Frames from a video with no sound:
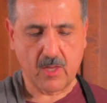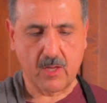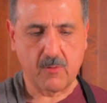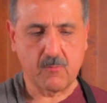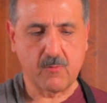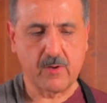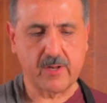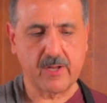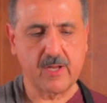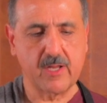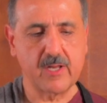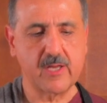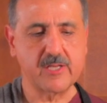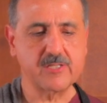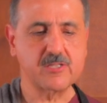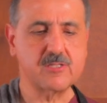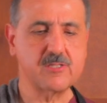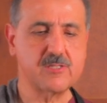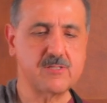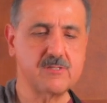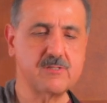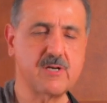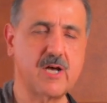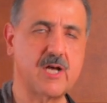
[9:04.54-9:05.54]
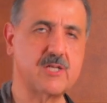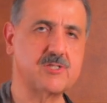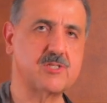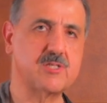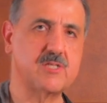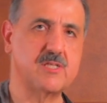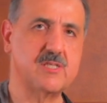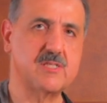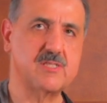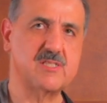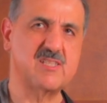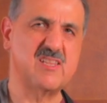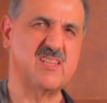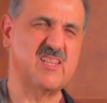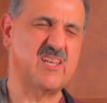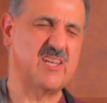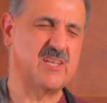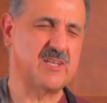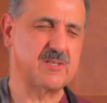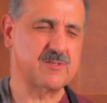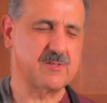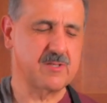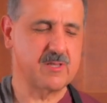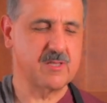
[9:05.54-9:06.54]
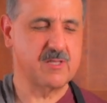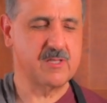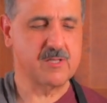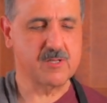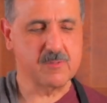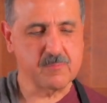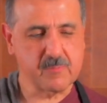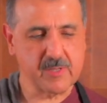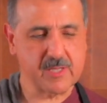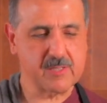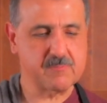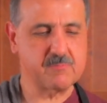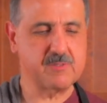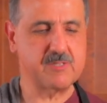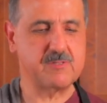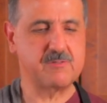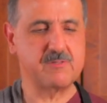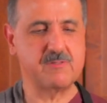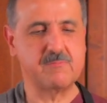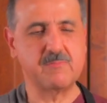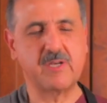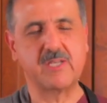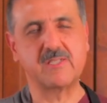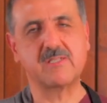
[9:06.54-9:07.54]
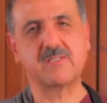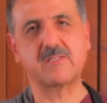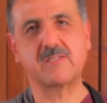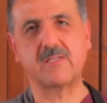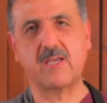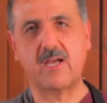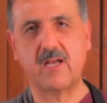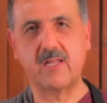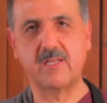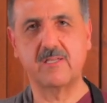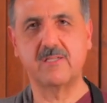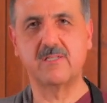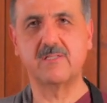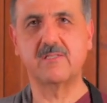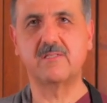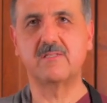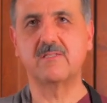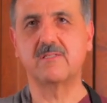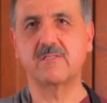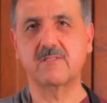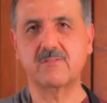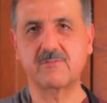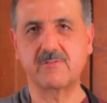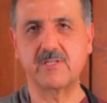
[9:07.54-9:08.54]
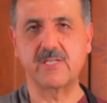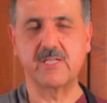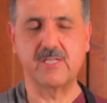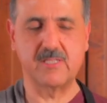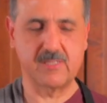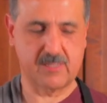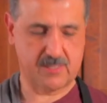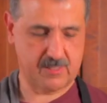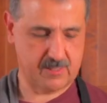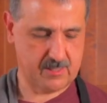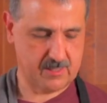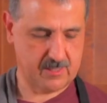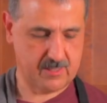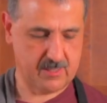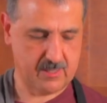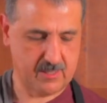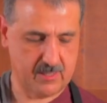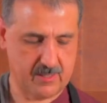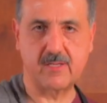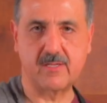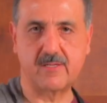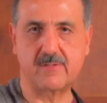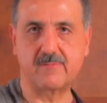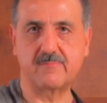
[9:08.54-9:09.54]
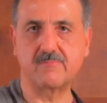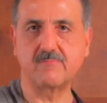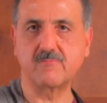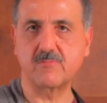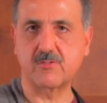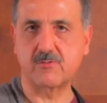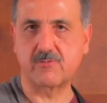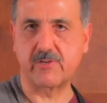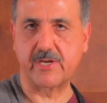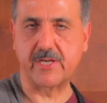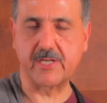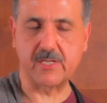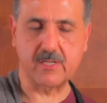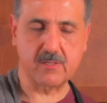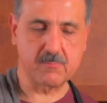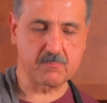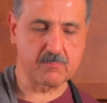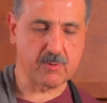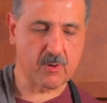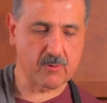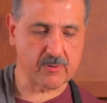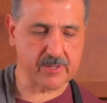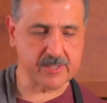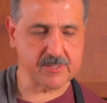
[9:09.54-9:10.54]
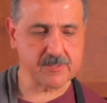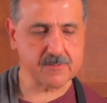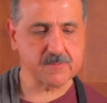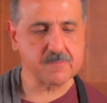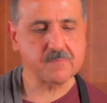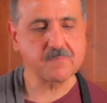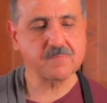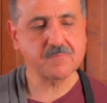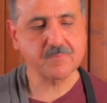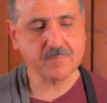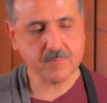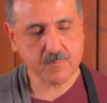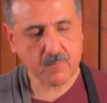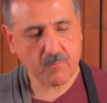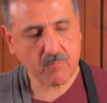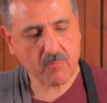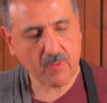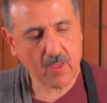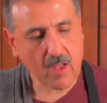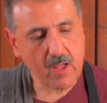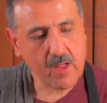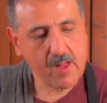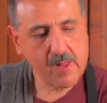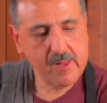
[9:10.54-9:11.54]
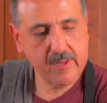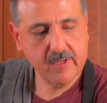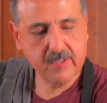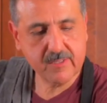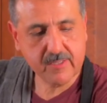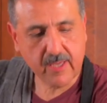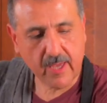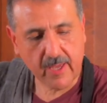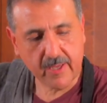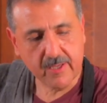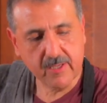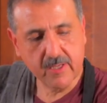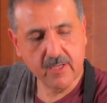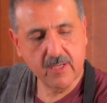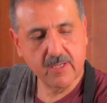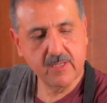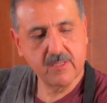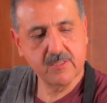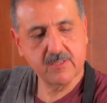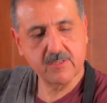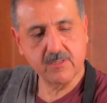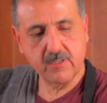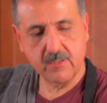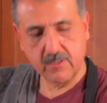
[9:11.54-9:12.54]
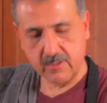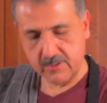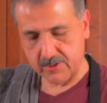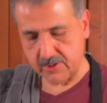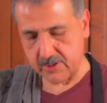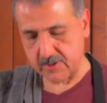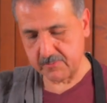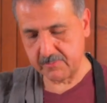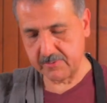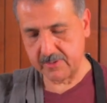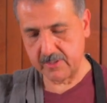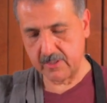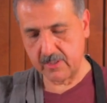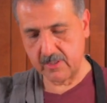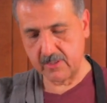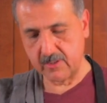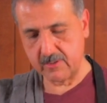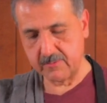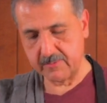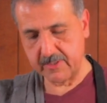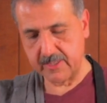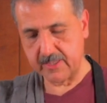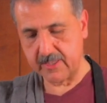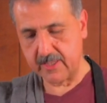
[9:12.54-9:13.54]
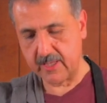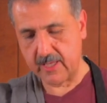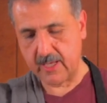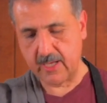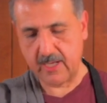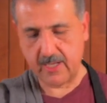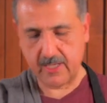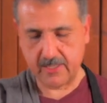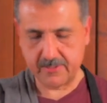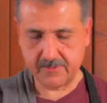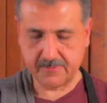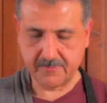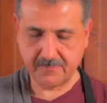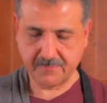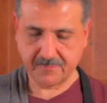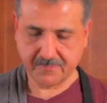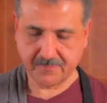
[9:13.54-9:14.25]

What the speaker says: what I like to do actually is layer a little bit between my salad greens and the grain component. Okay, so I'll just put a little bit of that,